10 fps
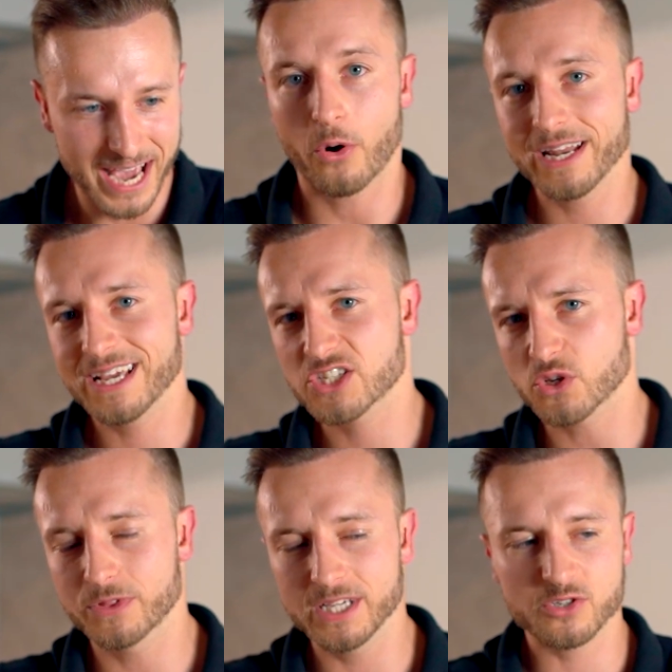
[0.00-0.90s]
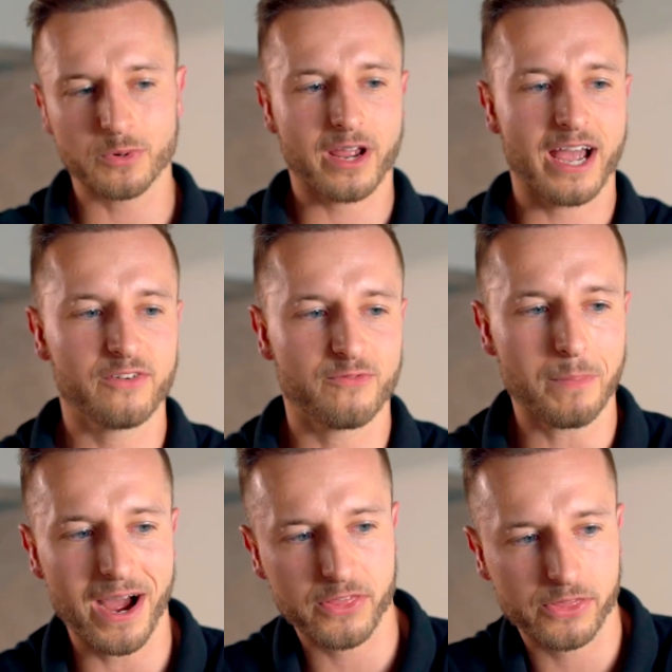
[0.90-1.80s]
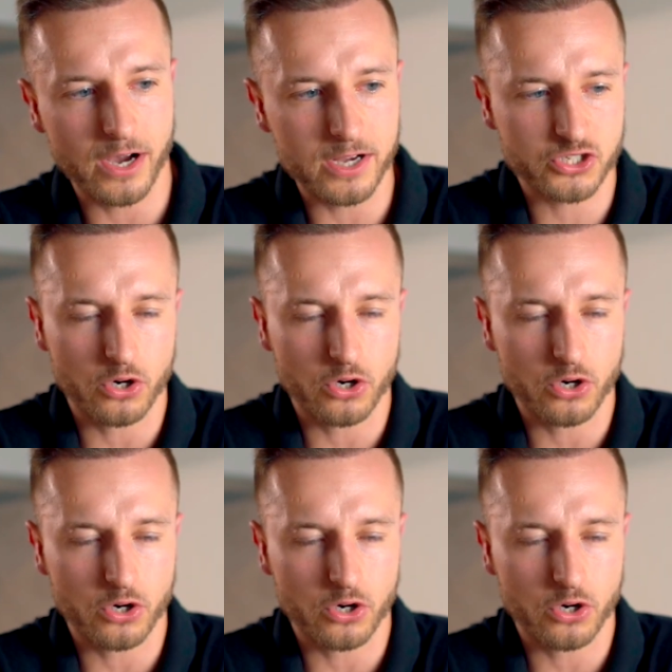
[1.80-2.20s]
All right, guys, so these were kind of my thoughts